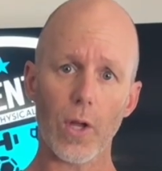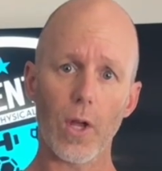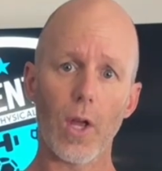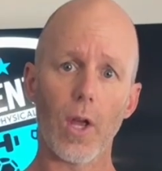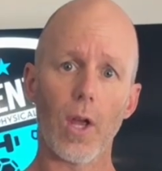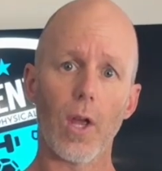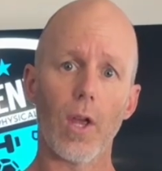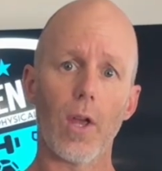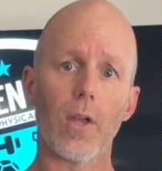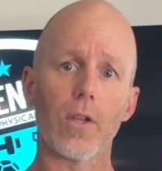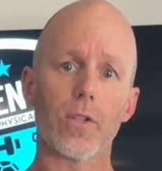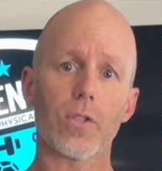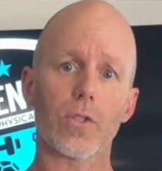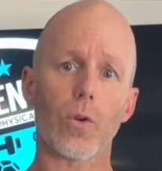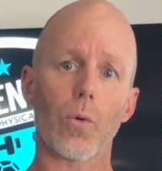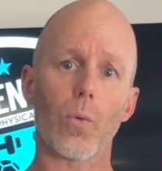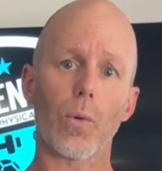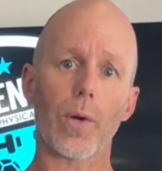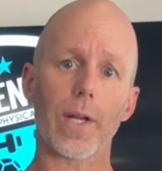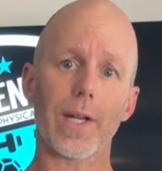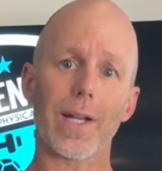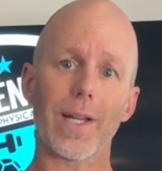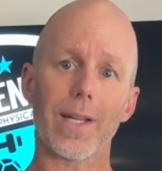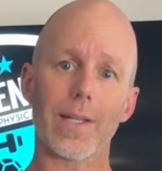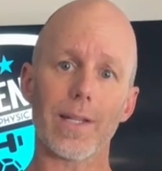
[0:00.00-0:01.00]
So we're going
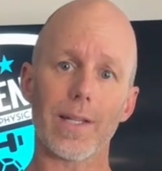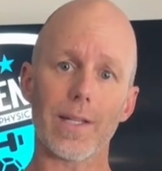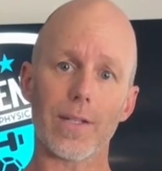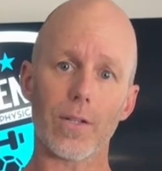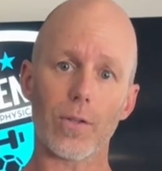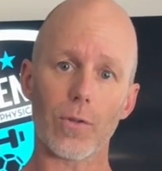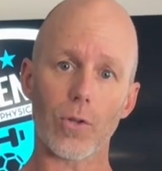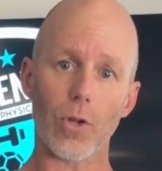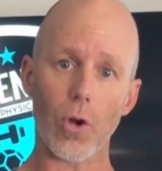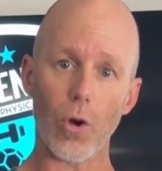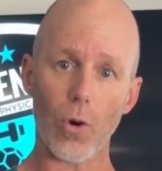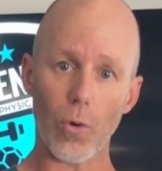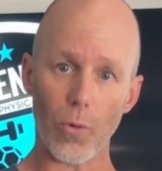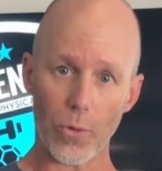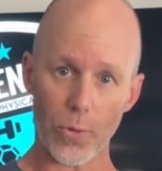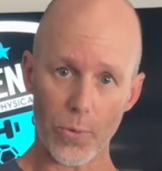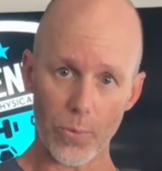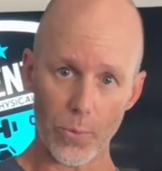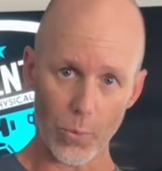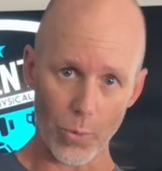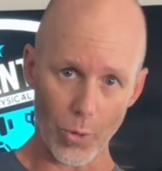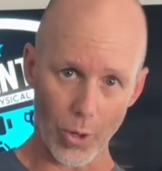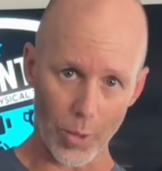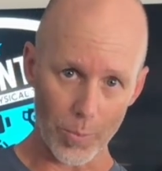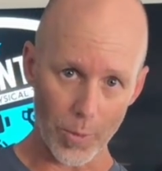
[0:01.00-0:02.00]
to need to go through
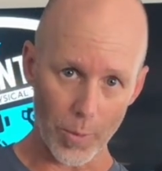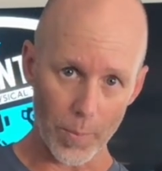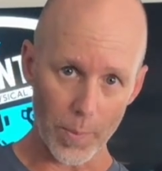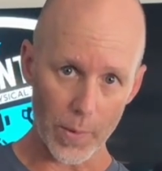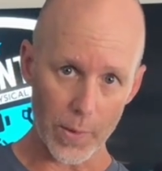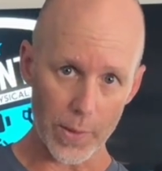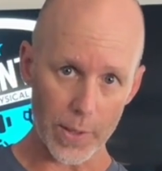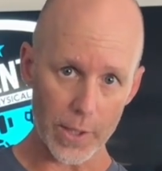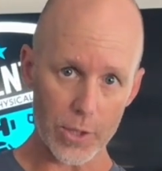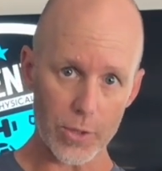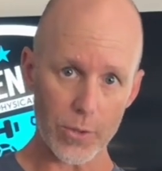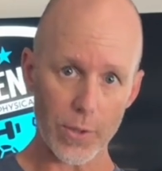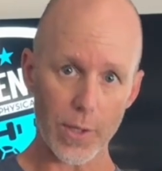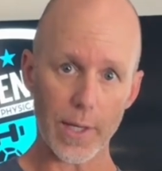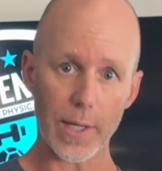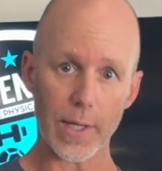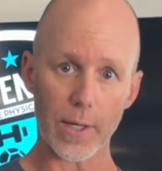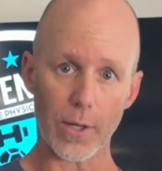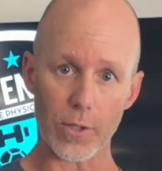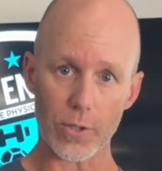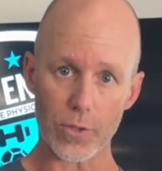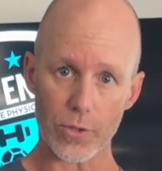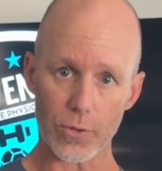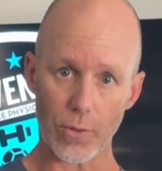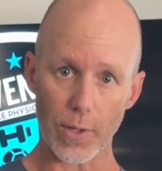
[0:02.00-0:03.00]
our mobility training, our
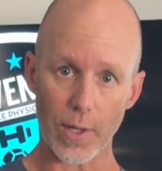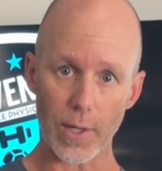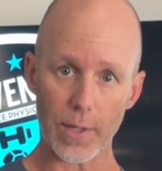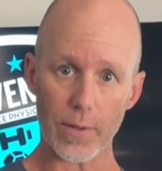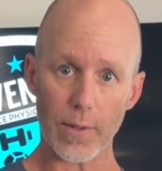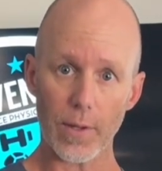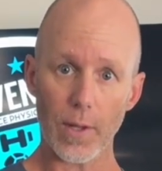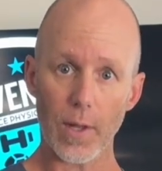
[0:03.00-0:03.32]
strength